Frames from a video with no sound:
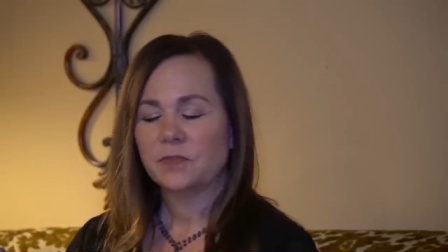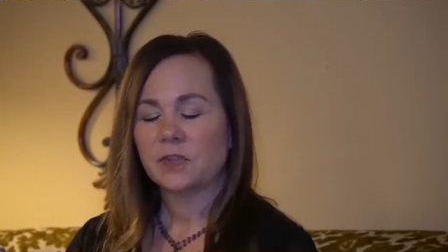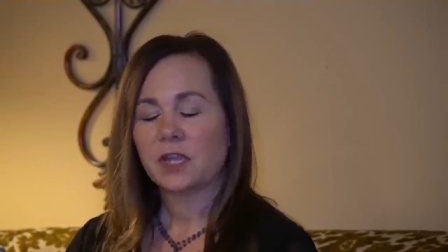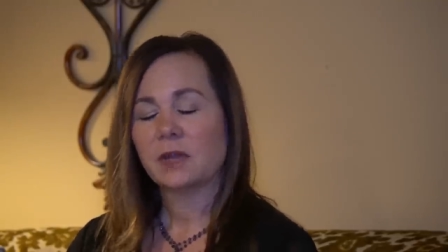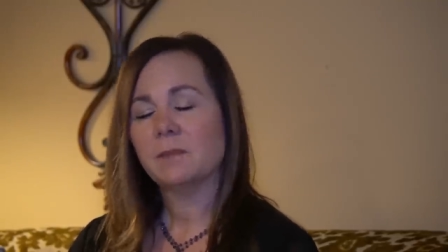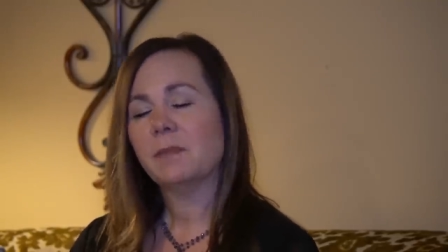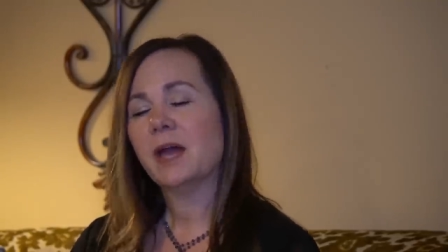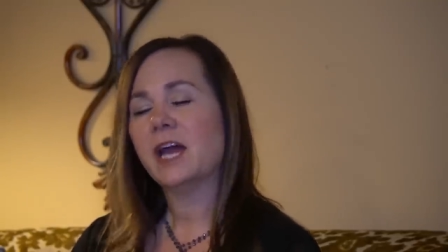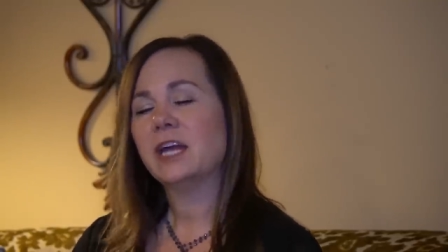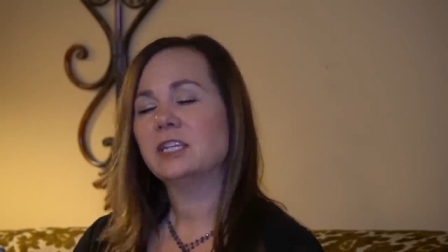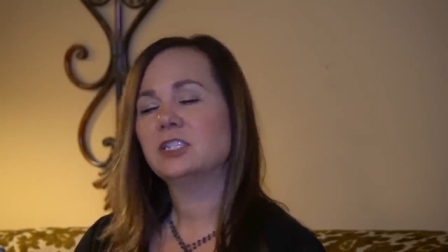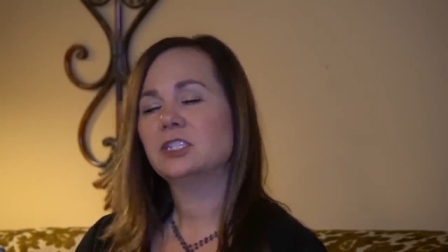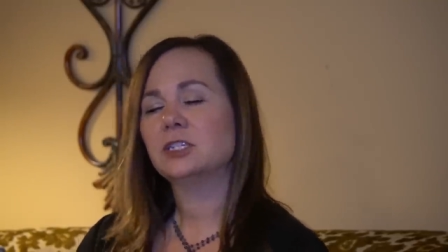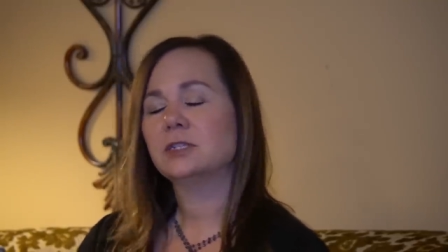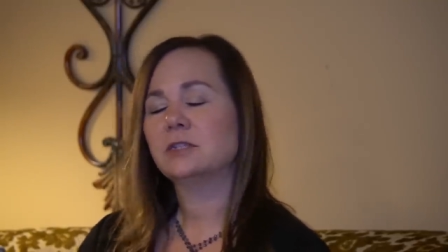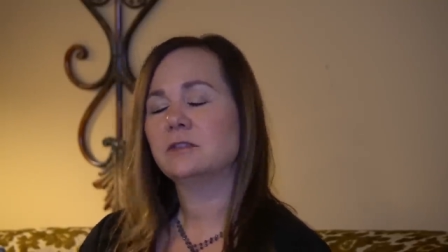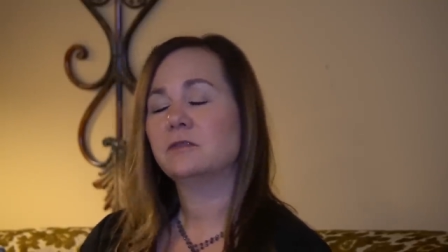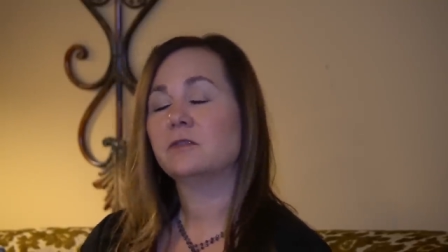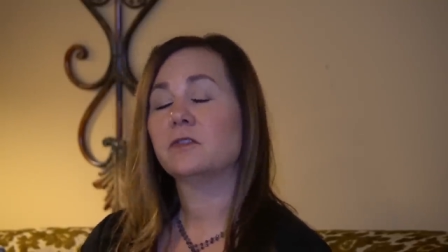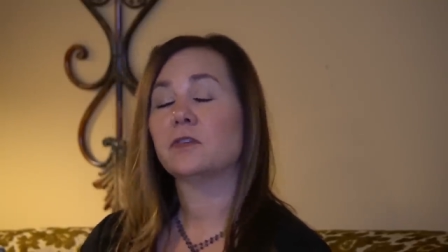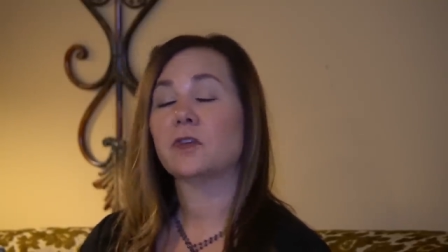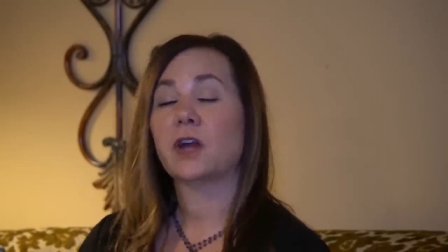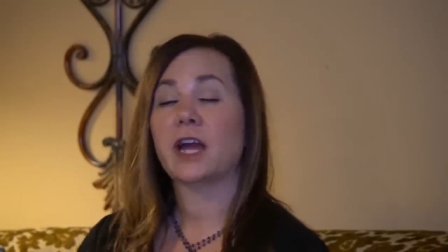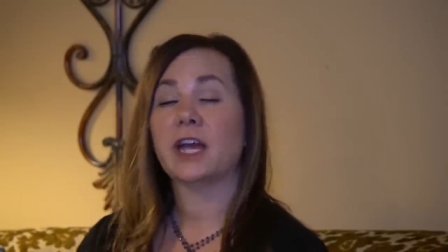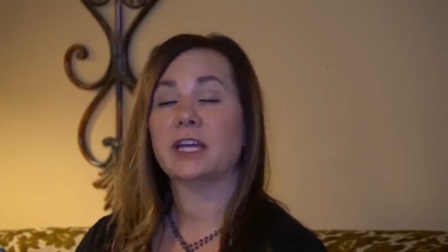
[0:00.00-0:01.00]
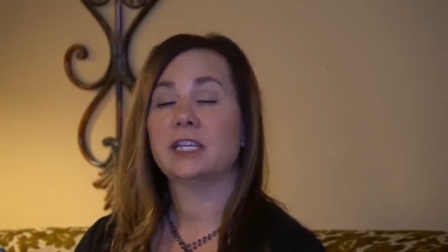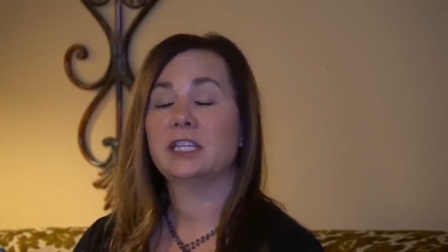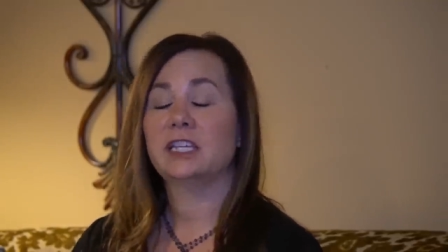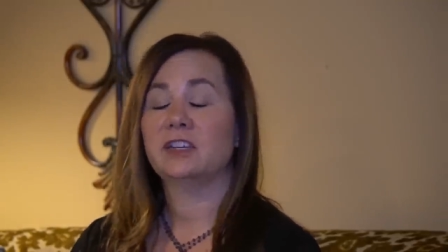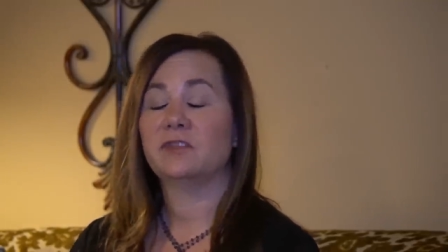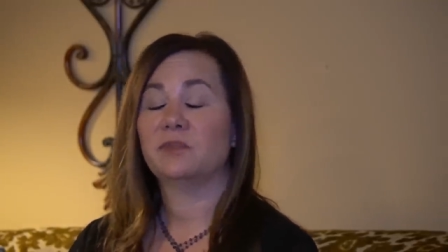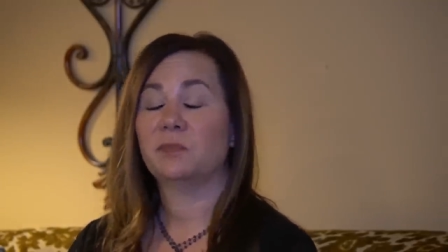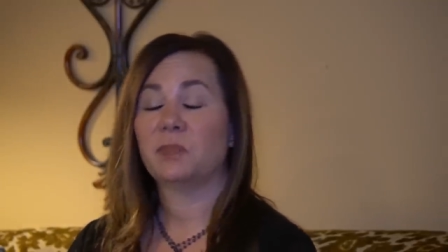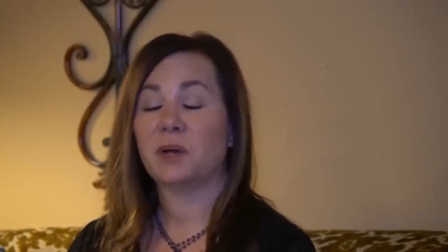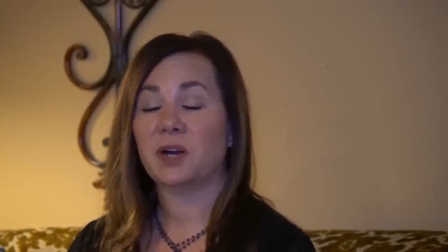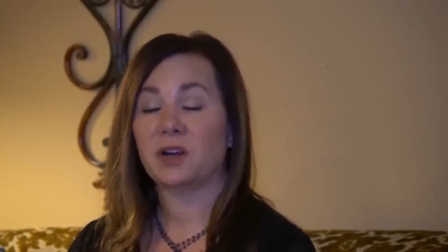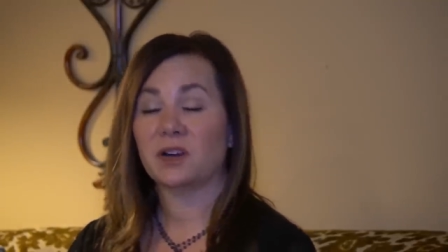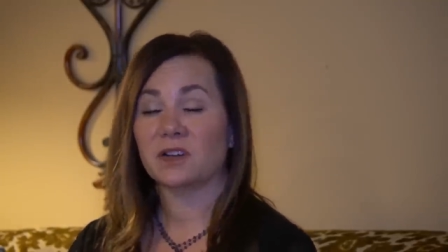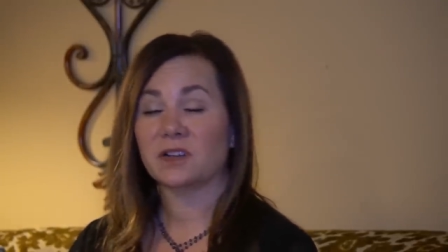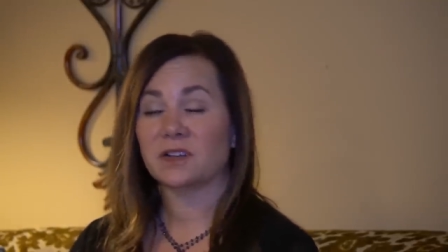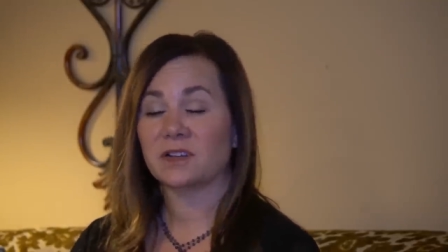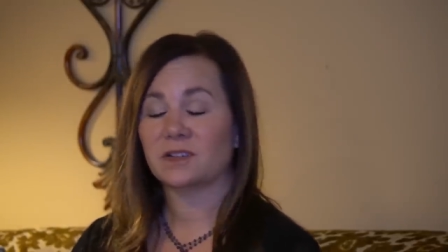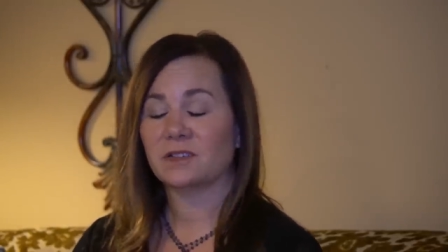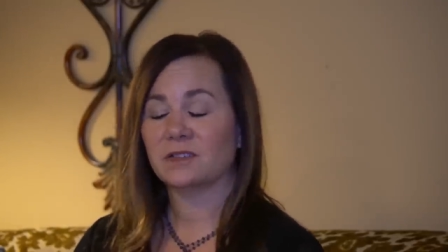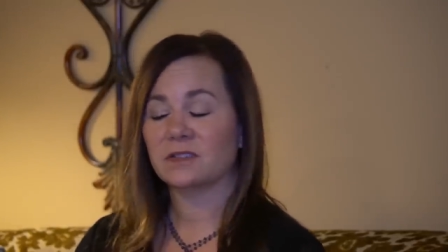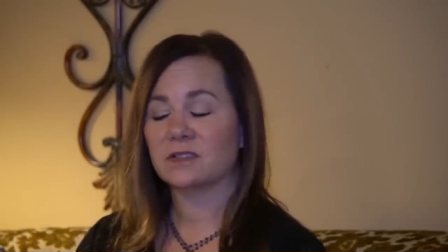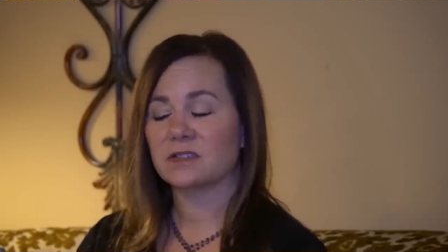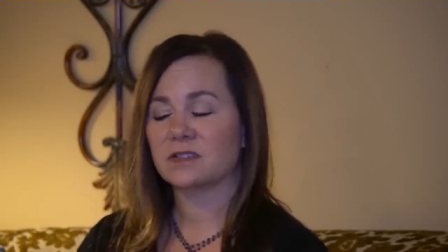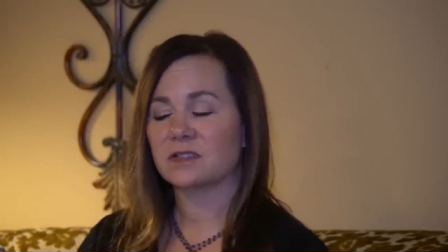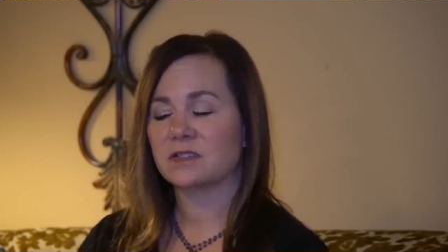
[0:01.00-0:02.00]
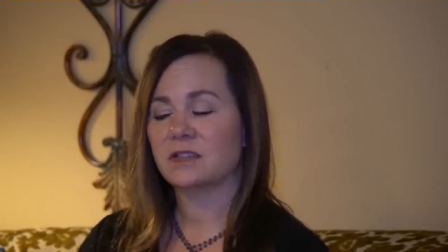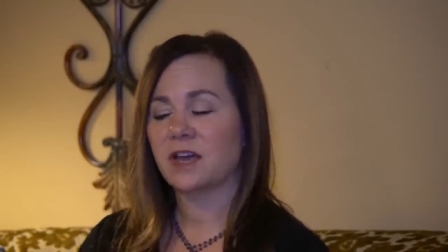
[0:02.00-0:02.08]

Imagine a variety of particles